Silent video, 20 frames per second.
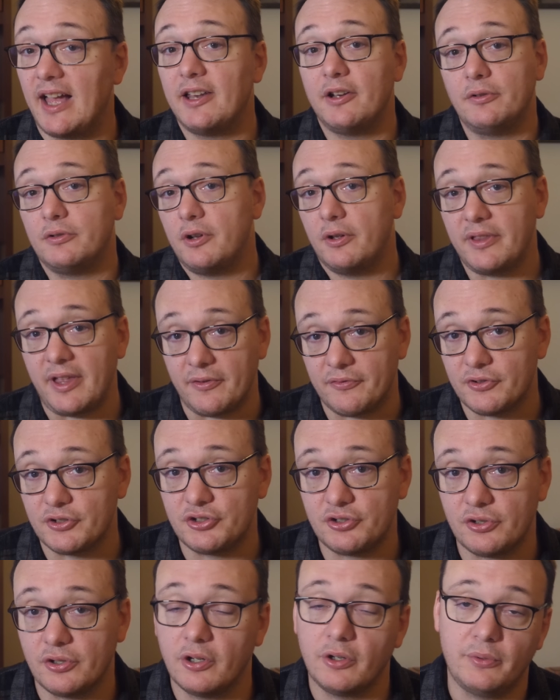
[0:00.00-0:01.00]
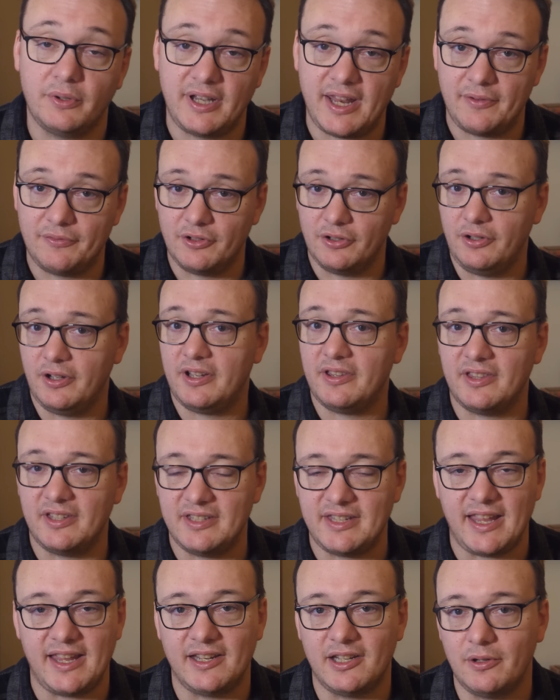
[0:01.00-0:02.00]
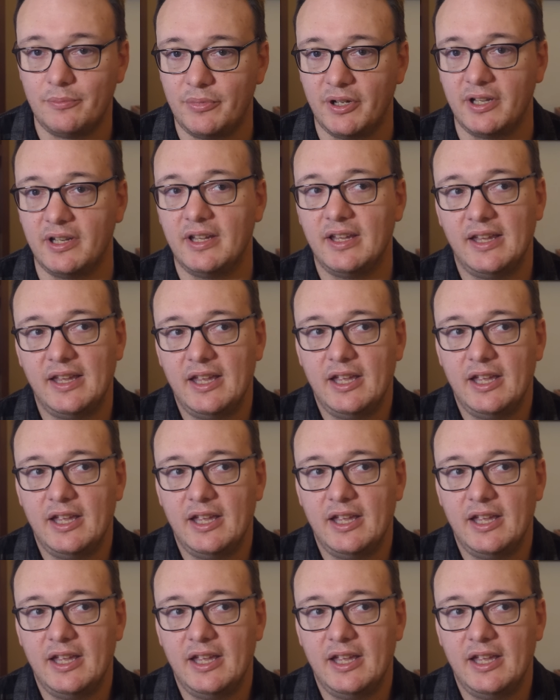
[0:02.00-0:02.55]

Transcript: I don't know that for sure. We'd have to look at the data, but